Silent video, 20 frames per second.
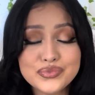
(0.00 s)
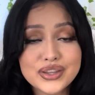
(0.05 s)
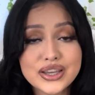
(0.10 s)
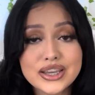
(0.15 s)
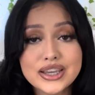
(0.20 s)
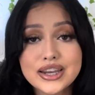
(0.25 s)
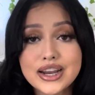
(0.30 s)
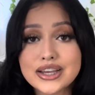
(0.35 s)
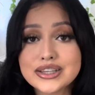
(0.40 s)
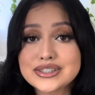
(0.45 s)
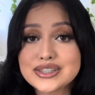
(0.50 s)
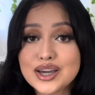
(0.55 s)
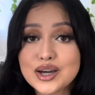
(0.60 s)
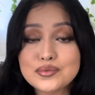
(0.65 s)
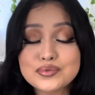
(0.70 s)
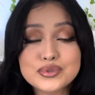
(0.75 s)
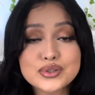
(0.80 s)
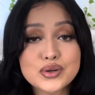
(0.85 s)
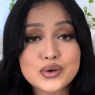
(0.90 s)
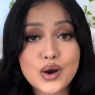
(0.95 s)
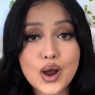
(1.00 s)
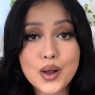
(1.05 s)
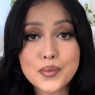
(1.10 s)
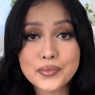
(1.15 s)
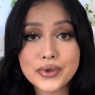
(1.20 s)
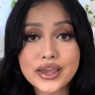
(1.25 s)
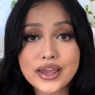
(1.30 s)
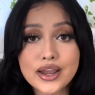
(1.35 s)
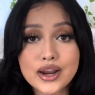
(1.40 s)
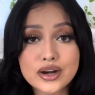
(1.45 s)
It has helped grow out
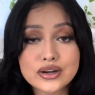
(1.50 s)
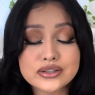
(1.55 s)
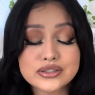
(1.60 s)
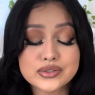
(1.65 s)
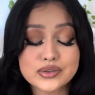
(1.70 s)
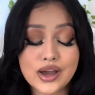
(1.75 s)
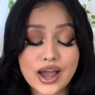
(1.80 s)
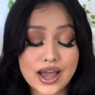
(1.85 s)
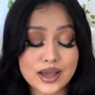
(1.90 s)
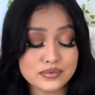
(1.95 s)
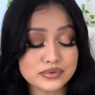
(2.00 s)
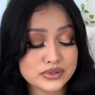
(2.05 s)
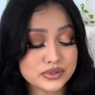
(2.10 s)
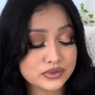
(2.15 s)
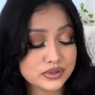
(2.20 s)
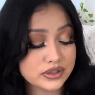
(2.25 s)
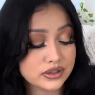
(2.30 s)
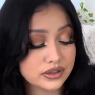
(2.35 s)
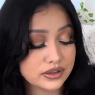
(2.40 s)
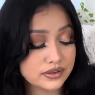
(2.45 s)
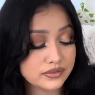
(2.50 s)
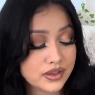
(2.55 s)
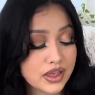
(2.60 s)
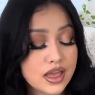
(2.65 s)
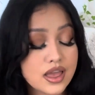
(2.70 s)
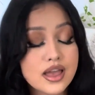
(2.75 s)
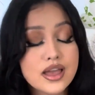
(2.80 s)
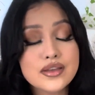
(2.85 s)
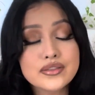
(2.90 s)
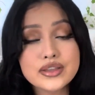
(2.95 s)
my hair, so I absolutely love
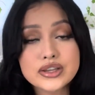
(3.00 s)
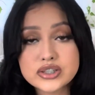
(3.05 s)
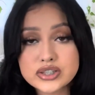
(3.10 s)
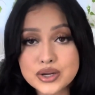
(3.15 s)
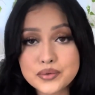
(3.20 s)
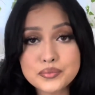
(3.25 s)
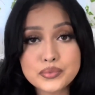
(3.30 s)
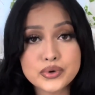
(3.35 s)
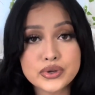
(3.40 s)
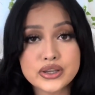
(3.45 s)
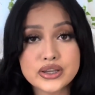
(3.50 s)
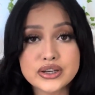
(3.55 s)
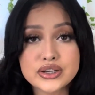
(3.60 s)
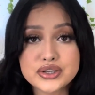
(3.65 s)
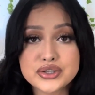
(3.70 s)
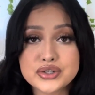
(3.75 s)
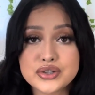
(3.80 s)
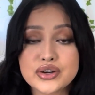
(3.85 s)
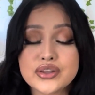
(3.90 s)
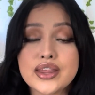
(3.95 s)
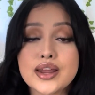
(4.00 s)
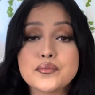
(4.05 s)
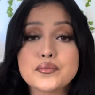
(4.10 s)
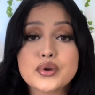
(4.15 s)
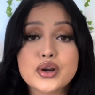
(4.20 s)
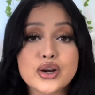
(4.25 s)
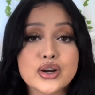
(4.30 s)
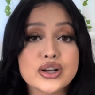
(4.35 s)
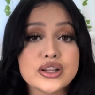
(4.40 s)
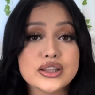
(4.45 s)
the shampoo and conditioner that I'm
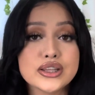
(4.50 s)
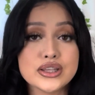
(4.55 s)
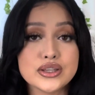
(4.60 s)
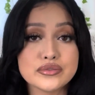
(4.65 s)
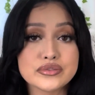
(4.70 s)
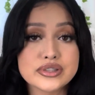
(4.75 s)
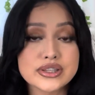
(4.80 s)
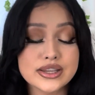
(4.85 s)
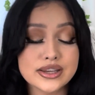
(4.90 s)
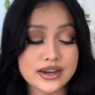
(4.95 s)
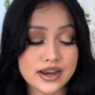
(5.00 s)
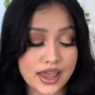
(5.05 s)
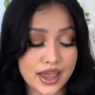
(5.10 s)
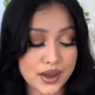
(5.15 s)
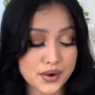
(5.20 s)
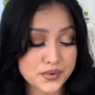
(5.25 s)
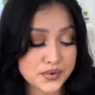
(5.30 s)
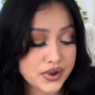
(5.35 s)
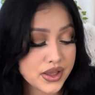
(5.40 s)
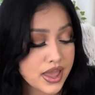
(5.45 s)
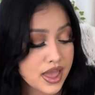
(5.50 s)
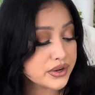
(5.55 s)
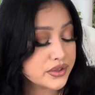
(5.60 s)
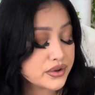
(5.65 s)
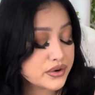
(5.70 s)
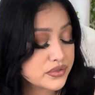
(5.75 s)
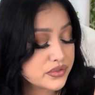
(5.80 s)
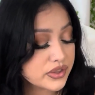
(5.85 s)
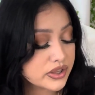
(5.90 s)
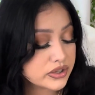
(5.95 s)
currently using now.
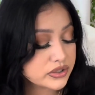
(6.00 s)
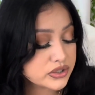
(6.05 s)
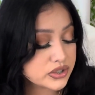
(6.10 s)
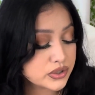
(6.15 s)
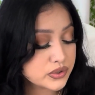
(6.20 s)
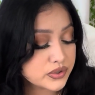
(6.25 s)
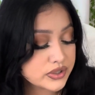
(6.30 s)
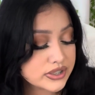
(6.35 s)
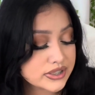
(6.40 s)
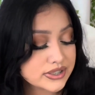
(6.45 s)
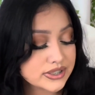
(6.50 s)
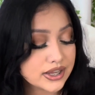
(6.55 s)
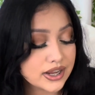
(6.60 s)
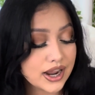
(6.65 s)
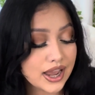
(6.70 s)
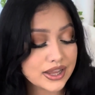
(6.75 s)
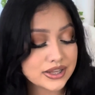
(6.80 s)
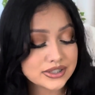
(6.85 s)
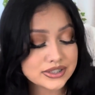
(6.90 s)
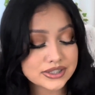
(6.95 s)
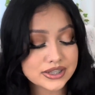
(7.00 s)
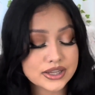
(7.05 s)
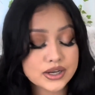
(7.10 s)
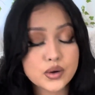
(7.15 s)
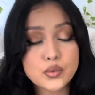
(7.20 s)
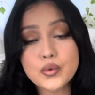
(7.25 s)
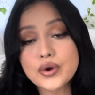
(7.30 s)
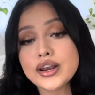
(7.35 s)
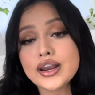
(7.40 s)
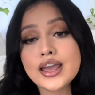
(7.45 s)
Another thing too is that I did
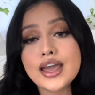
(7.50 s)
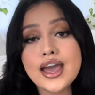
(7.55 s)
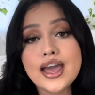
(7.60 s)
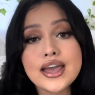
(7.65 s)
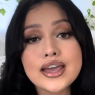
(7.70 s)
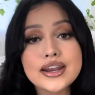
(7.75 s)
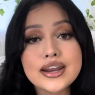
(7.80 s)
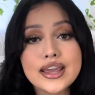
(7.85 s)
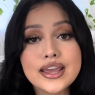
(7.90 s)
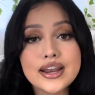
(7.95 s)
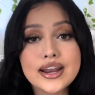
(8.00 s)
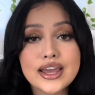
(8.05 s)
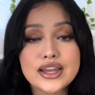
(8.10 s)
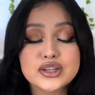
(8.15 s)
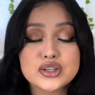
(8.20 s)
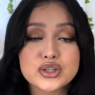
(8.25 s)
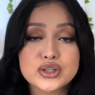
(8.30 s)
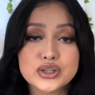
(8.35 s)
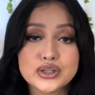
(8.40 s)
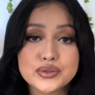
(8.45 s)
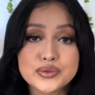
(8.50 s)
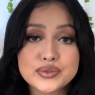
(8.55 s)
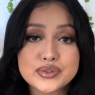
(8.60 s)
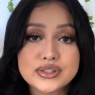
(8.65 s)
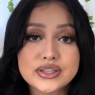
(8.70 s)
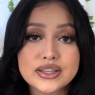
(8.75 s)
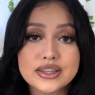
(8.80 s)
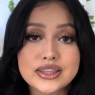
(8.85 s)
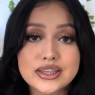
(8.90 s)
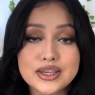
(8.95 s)
went ahead and I chose
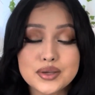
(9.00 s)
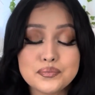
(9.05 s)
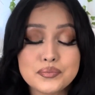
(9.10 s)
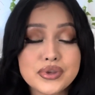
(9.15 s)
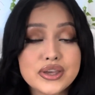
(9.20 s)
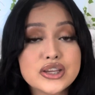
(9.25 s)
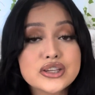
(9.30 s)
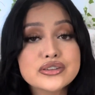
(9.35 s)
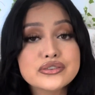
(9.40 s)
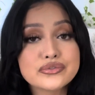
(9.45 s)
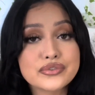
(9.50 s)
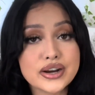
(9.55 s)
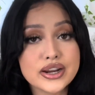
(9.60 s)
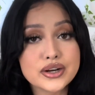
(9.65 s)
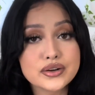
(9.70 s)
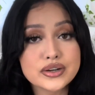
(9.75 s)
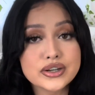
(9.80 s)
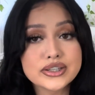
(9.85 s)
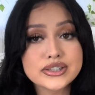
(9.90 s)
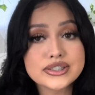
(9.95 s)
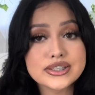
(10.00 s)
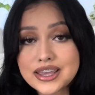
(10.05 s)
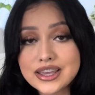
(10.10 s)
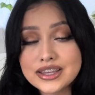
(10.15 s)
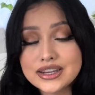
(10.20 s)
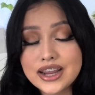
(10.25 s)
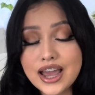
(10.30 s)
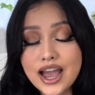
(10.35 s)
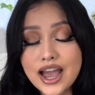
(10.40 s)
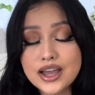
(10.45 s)
the peach fragrance,
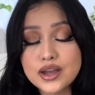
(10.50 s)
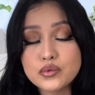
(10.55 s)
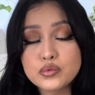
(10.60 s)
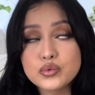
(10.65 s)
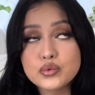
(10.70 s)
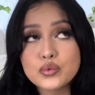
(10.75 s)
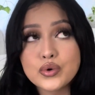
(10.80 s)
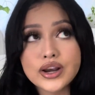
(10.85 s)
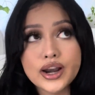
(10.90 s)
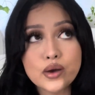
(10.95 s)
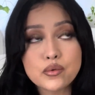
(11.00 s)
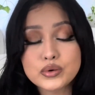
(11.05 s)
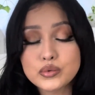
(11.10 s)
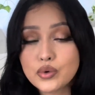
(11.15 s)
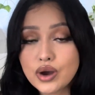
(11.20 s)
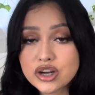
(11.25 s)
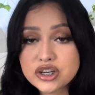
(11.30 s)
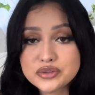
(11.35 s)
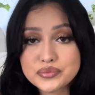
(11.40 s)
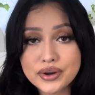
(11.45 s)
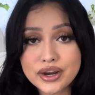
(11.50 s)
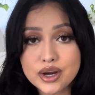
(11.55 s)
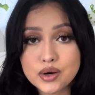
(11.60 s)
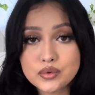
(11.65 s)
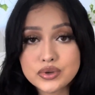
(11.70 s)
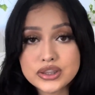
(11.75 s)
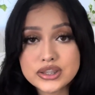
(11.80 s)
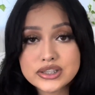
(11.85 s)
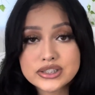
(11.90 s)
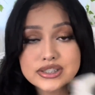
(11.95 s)
and when I would wash my hair
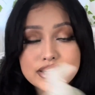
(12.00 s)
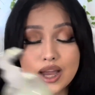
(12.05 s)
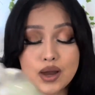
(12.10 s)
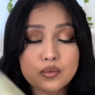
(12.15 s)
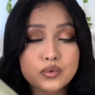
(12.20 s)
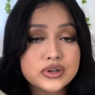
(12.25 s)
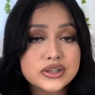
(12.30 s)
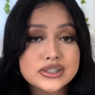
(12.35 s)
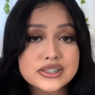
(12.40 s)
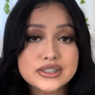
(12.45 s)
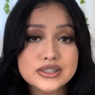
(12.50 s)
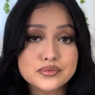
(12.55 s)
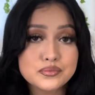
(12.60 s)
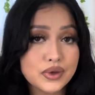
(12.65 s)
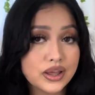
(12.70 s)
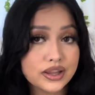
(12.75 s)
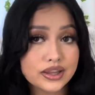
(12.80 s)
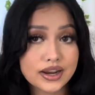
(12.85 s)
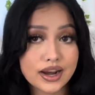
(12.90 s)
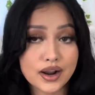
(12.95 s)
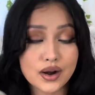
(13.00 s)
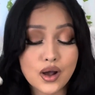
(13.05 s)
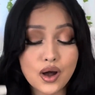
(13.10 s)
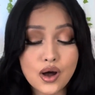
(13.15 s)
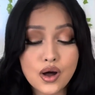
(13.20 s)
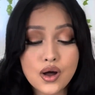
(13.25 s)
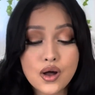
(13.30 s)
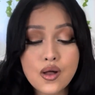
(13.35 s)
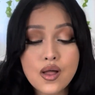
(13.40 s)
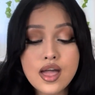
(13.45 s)
with this, I wouldn't smell it at
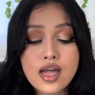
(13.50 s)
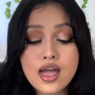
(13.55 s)
all.